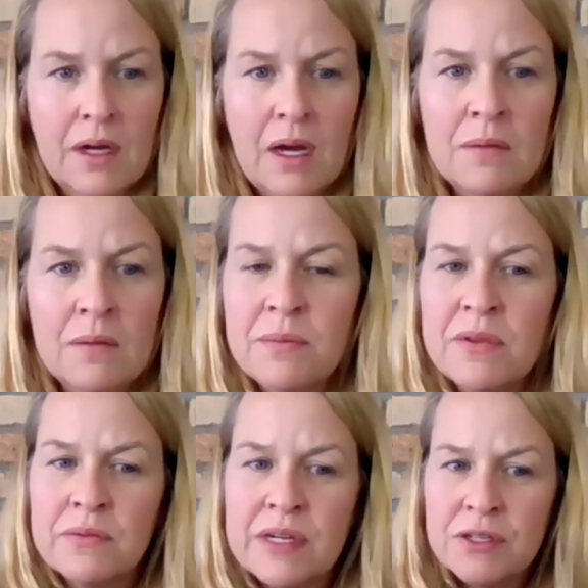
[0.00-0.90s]
Some of
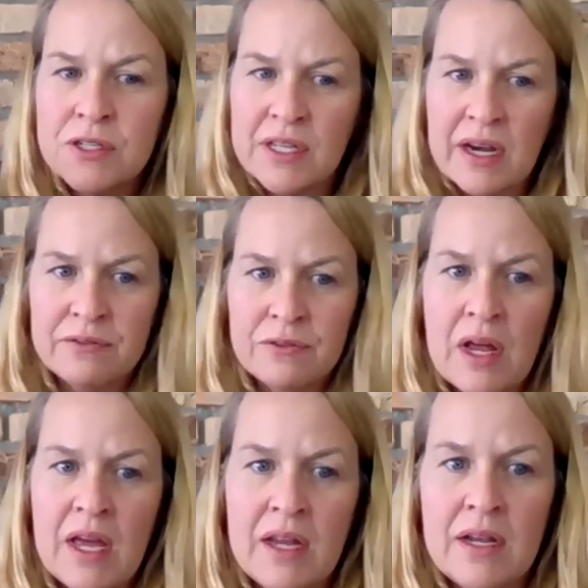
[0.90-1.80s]
the research that I've
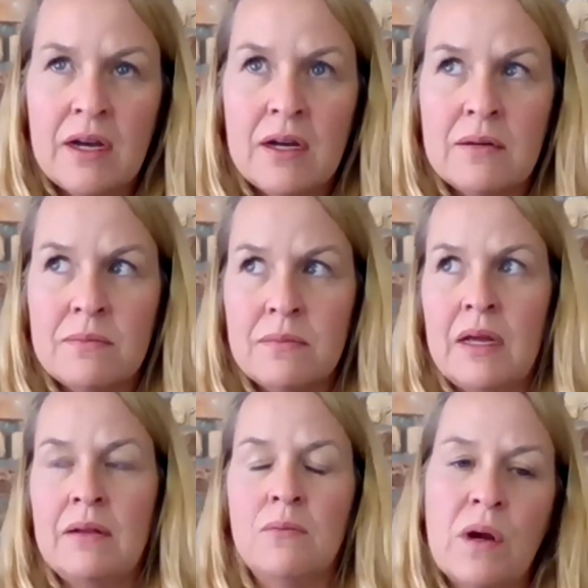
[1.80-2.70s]
read
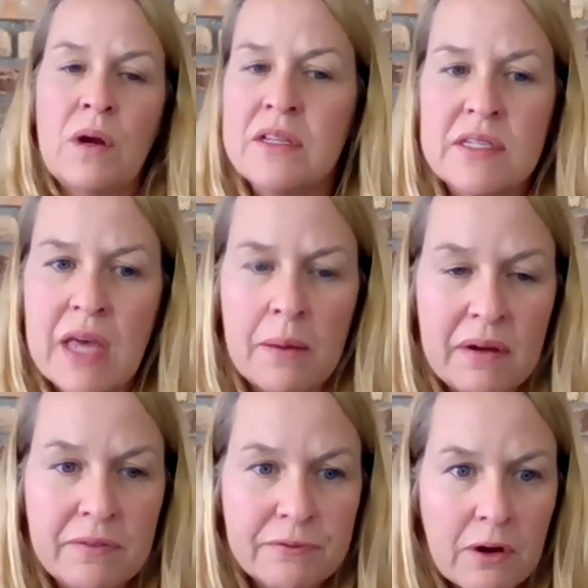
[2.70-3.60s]
and where this is
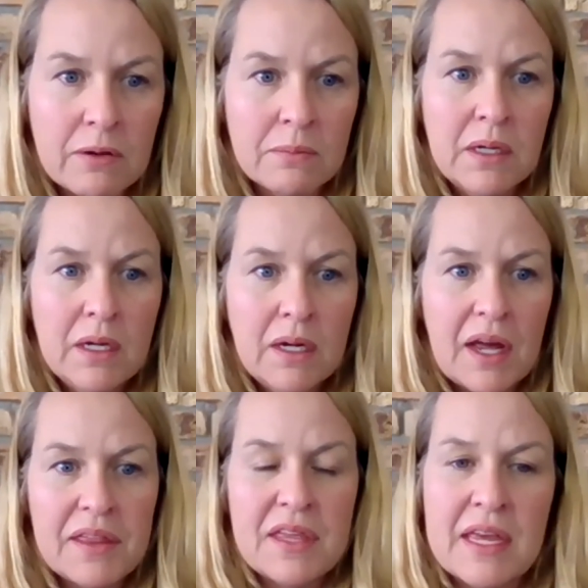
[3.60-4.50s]
coming from, I
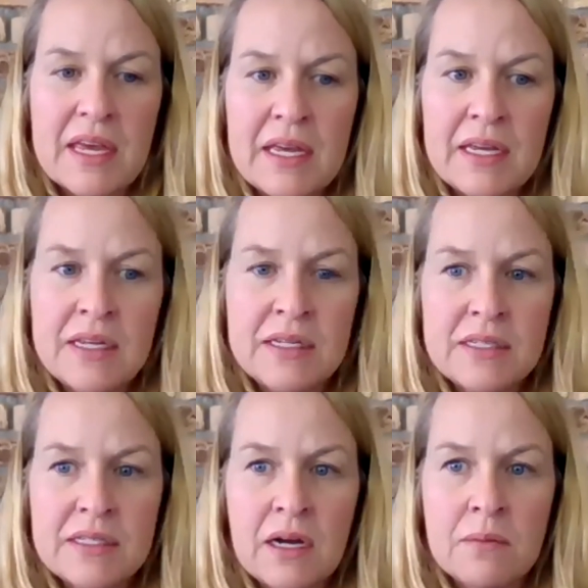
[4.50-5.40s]
think
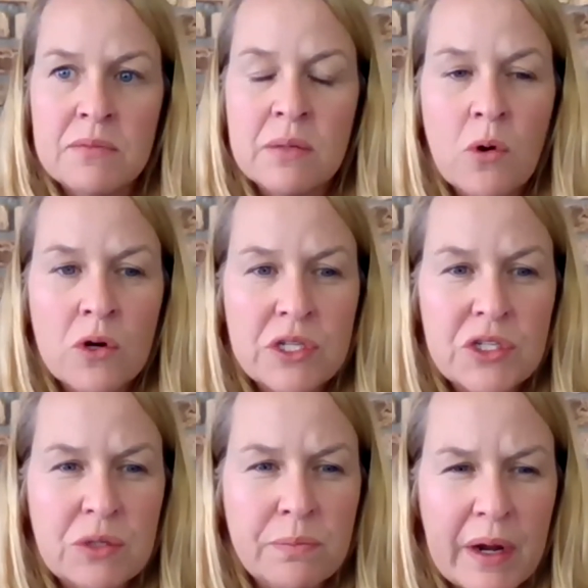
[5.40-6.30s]
is some horses
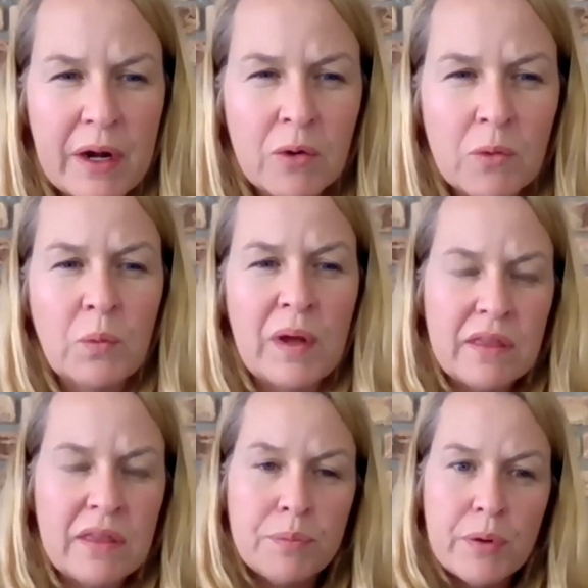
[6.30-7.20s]
do better with
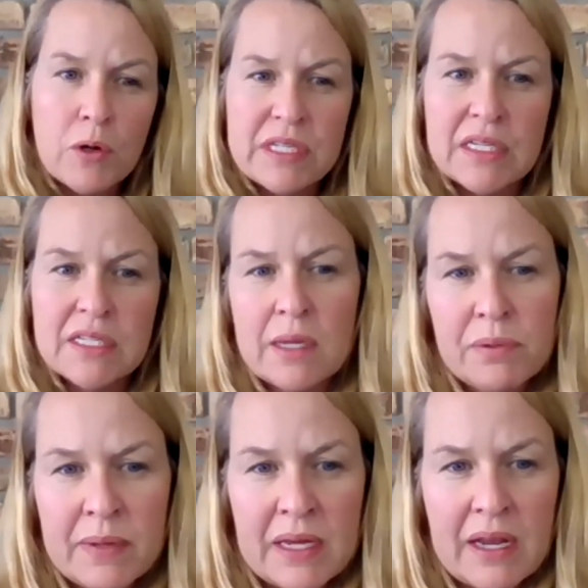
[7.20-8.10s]
a protein
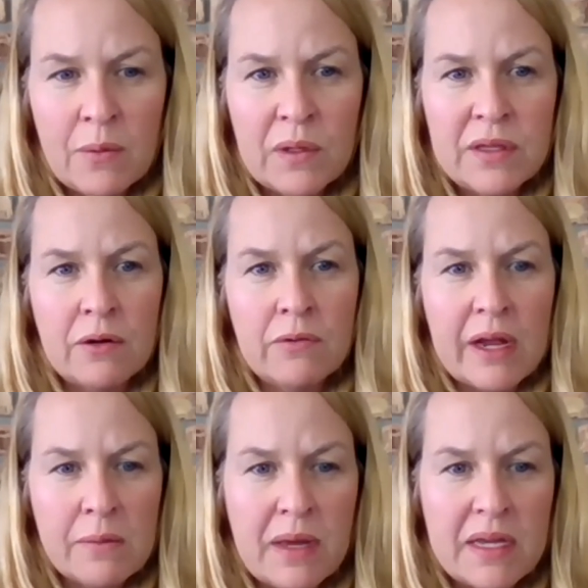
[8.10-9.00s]
supplement, and what they're
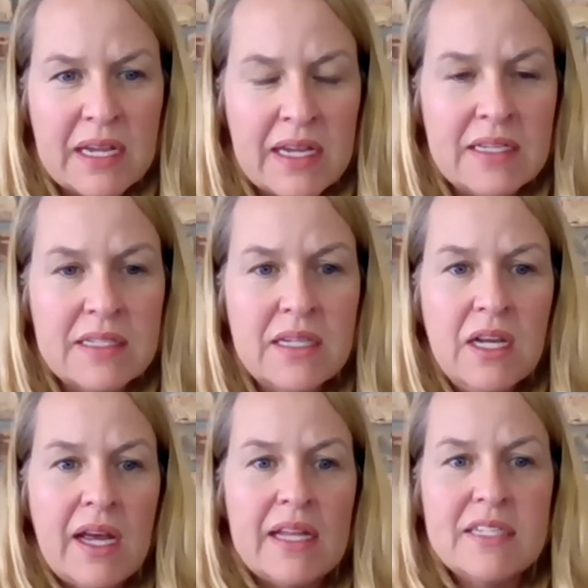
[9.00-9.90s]
recommending is
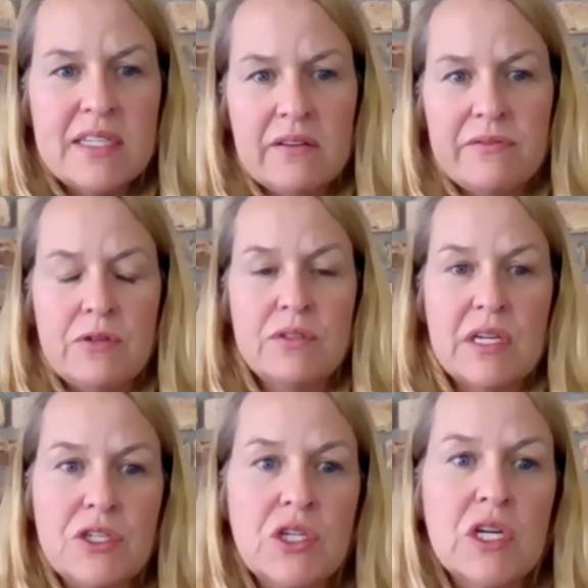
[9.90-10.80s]
instead of
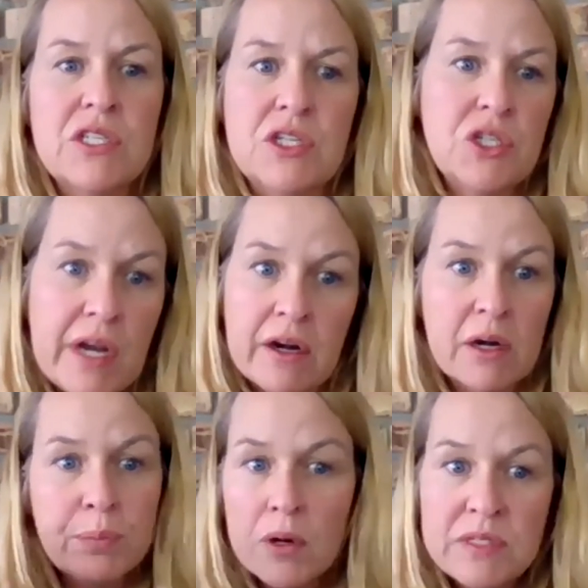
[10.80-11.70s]
using just a
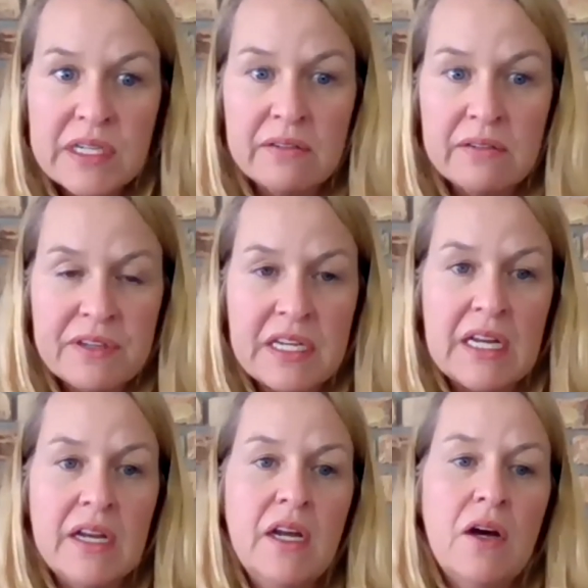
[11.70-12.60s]
generic protein
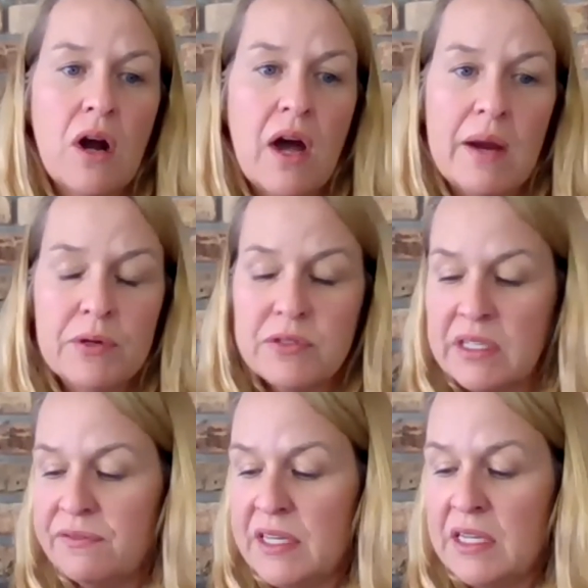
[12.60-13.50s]
feed or a high protein
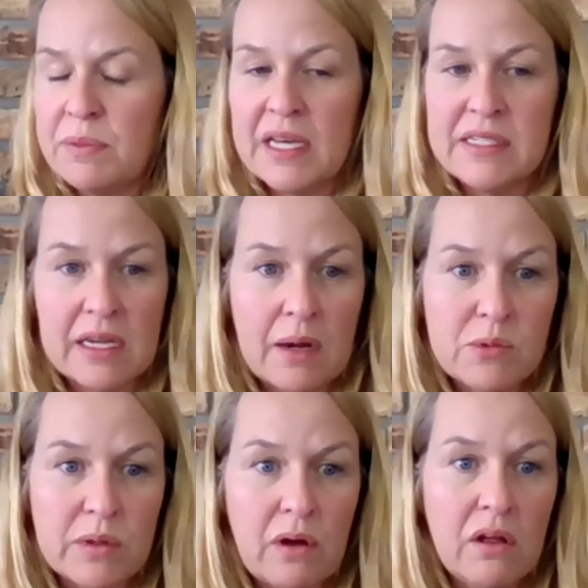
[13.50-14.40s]
feed because it comes
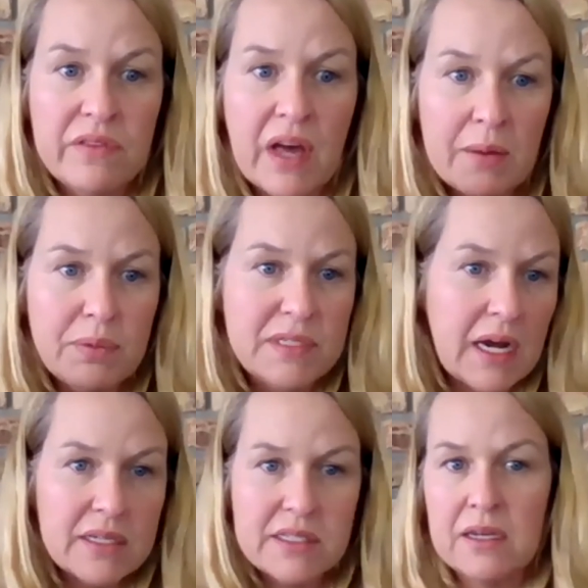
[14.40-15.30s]
with all of the high
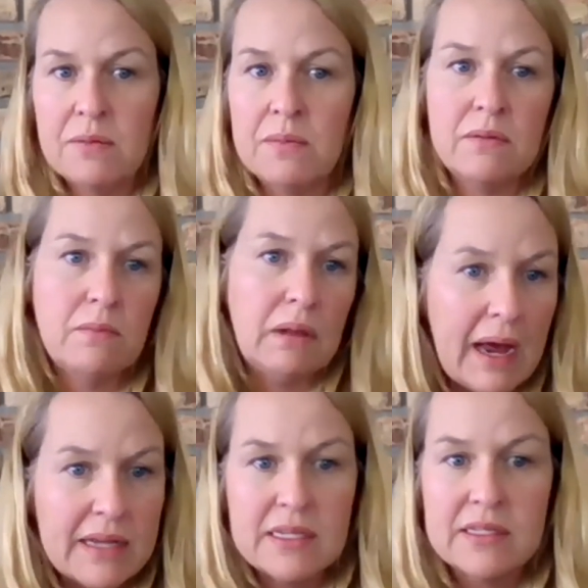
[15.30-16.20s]
potassium and
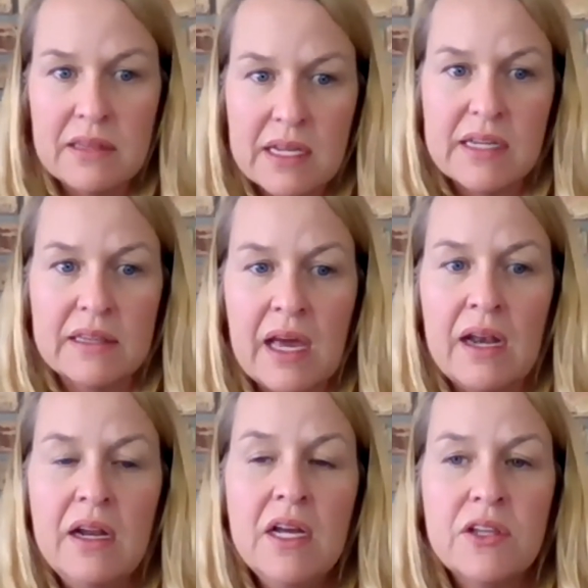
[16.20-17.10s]
molasses and things like that,
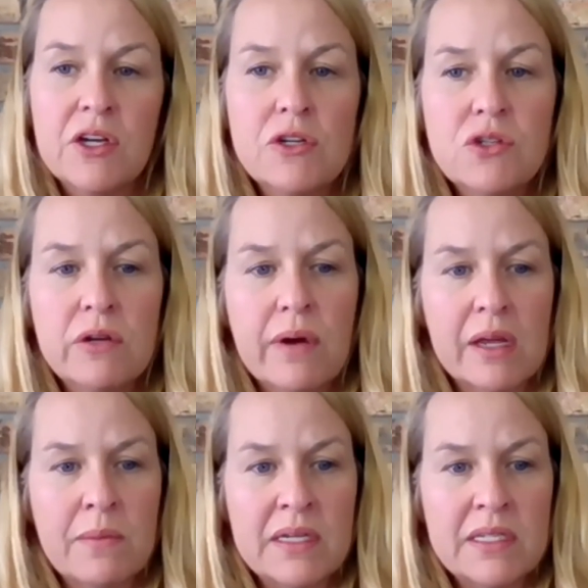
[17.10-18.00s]
they're usually
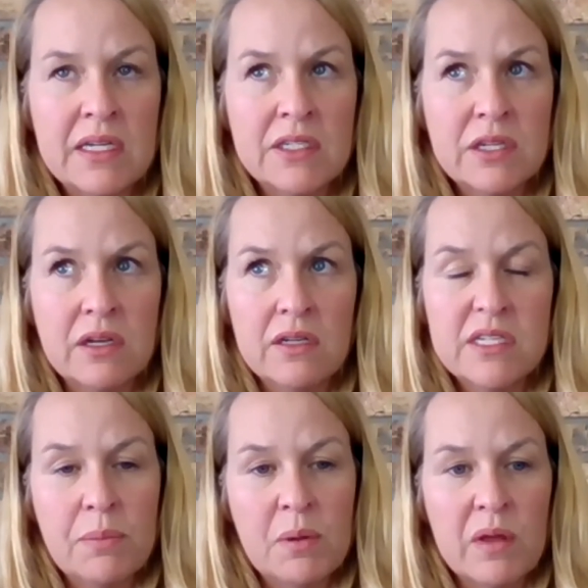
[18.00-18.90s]
recommending to
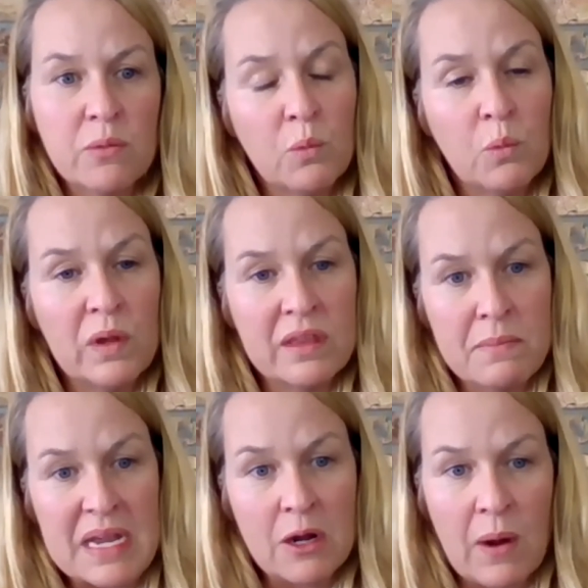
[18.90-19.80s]
supplement with
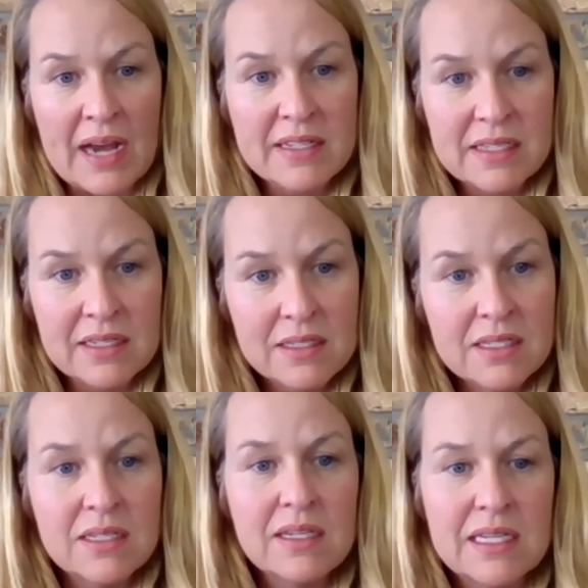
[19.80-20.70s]
amino
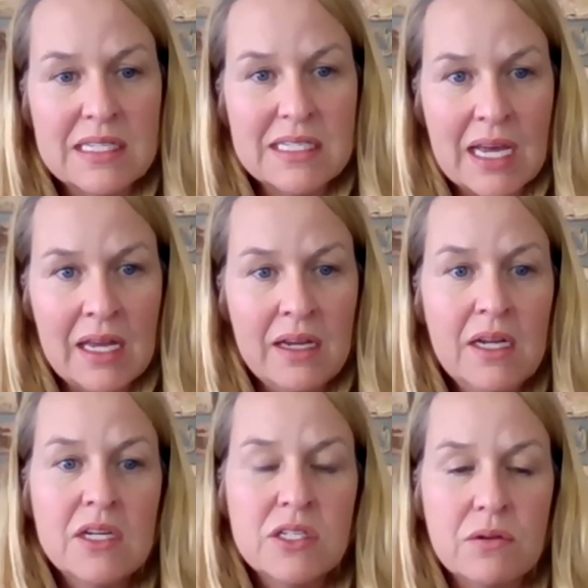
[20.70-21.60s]
acids instead.
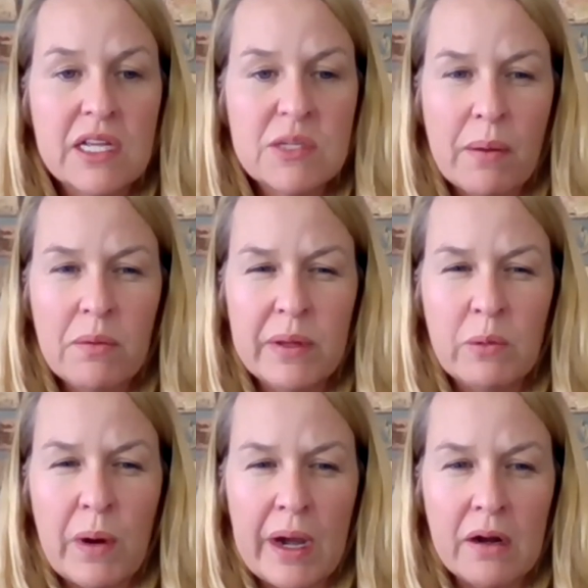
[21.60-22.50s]
So that's probably
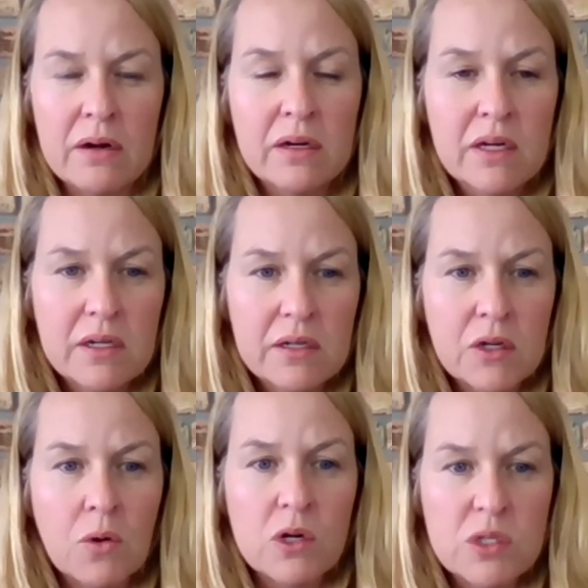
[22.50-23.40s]
where
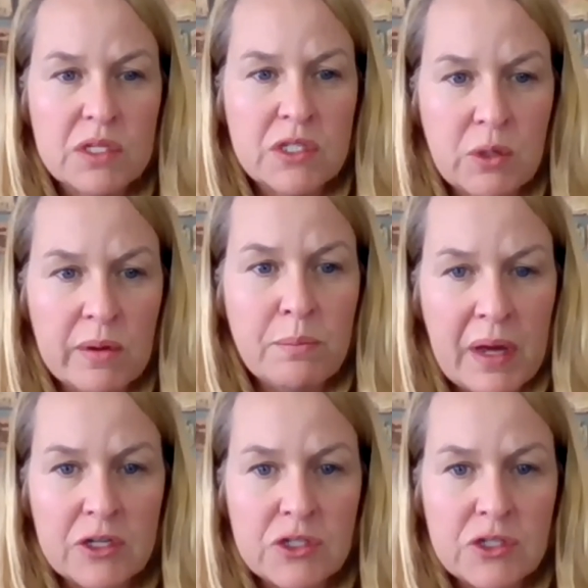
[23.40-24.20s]
your horse is doing better.